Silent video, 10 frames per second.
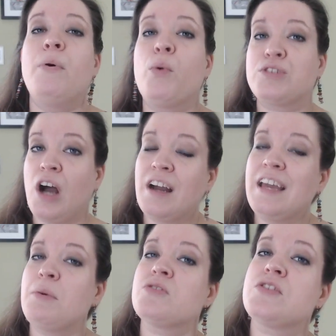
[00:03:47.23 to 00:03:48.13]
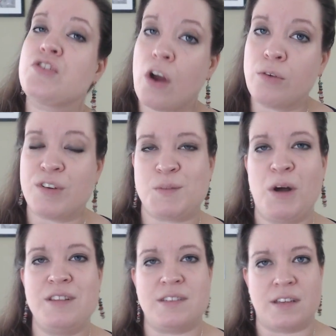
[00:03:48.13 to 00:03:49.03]
but we're talking about strong
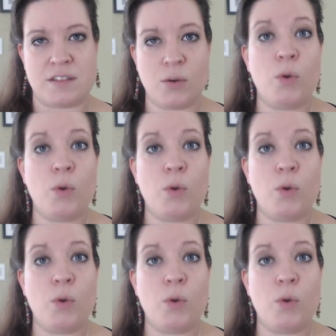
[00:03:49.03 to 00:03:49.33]
responses.